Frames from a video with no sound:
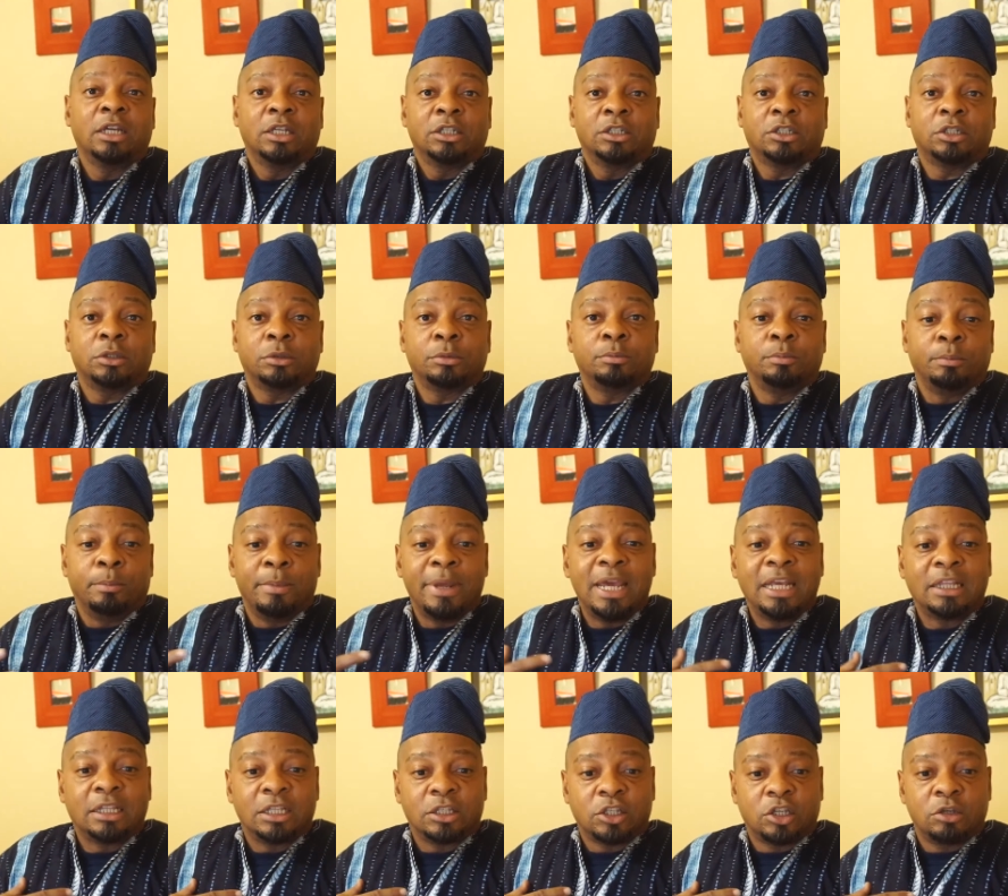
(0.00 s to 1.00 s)
to
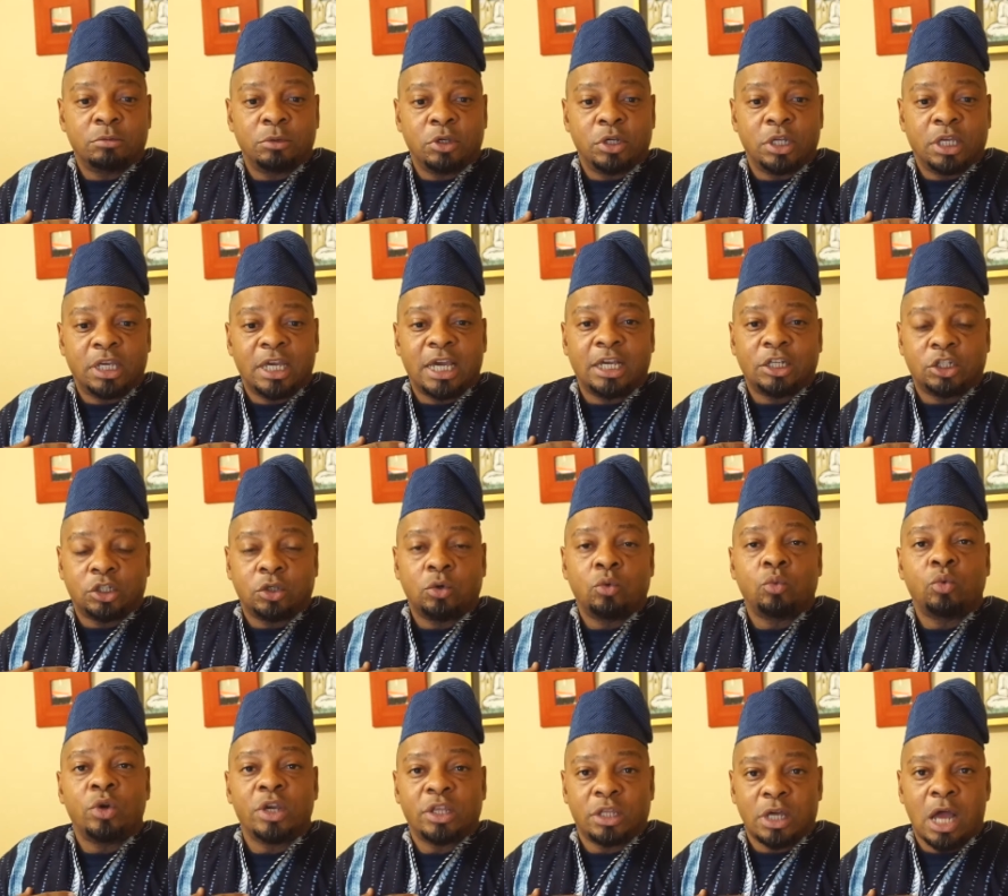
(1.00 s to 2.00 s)
make this communication
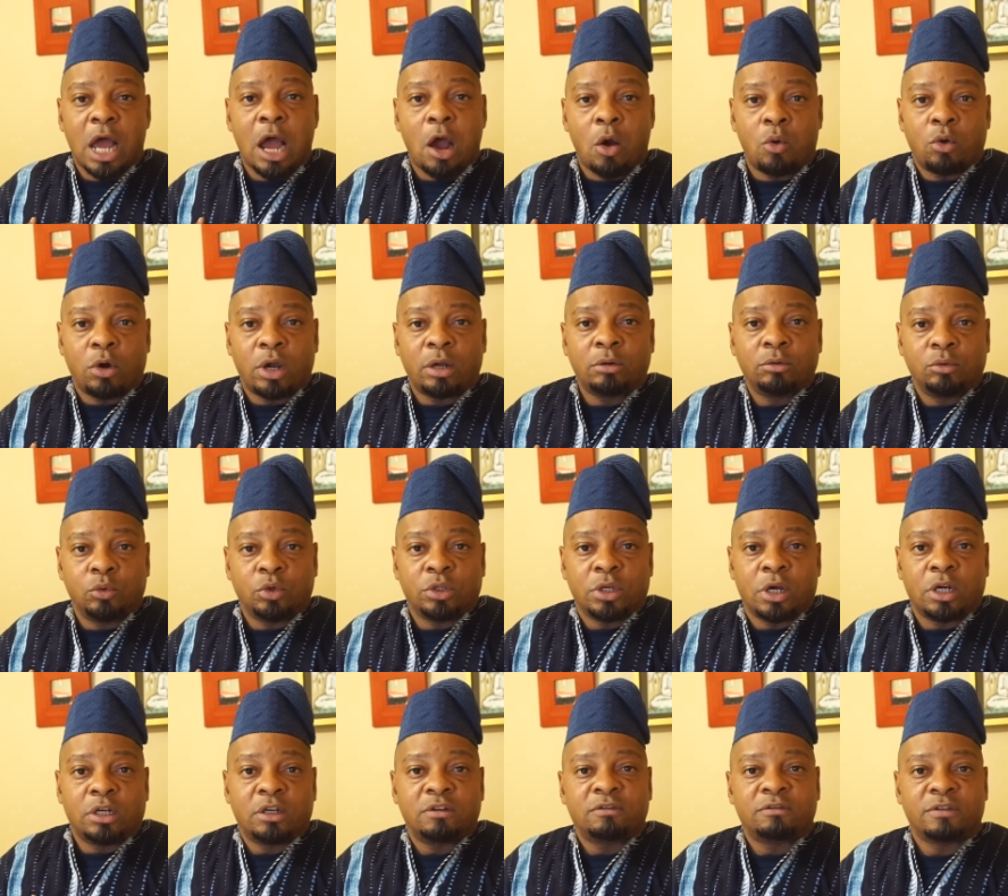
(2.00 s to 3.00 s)
with our with
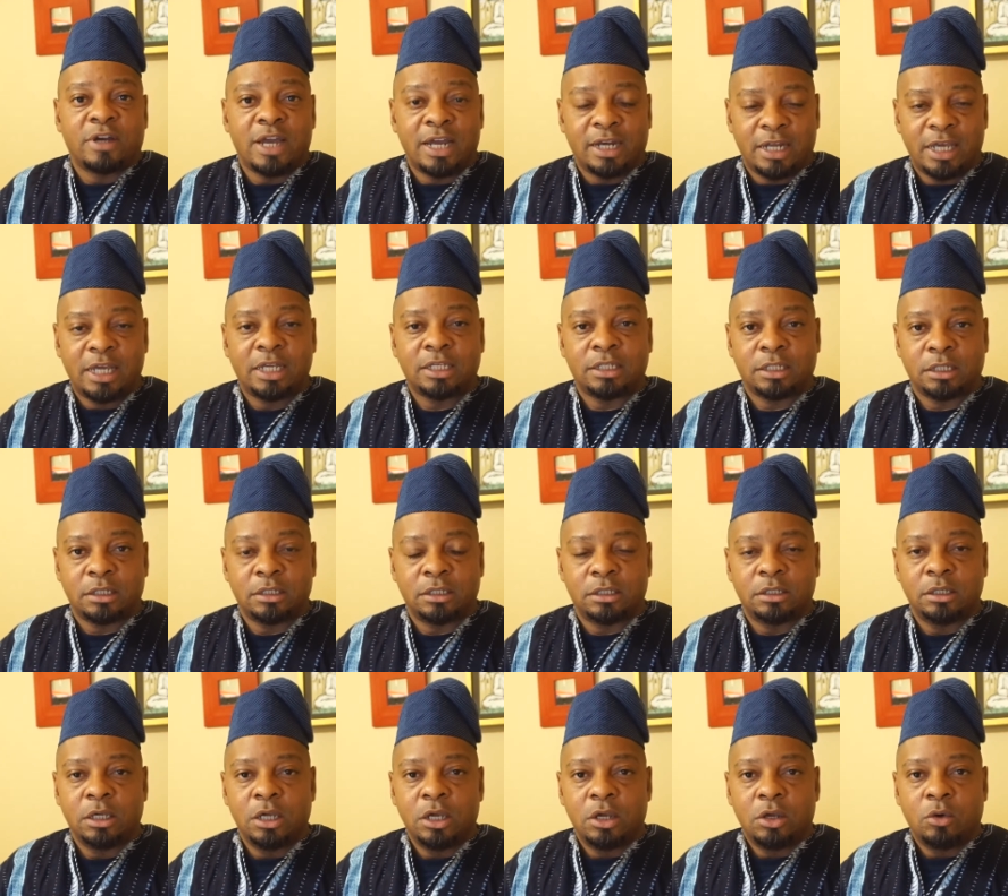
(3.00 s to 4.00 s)
our divine essence.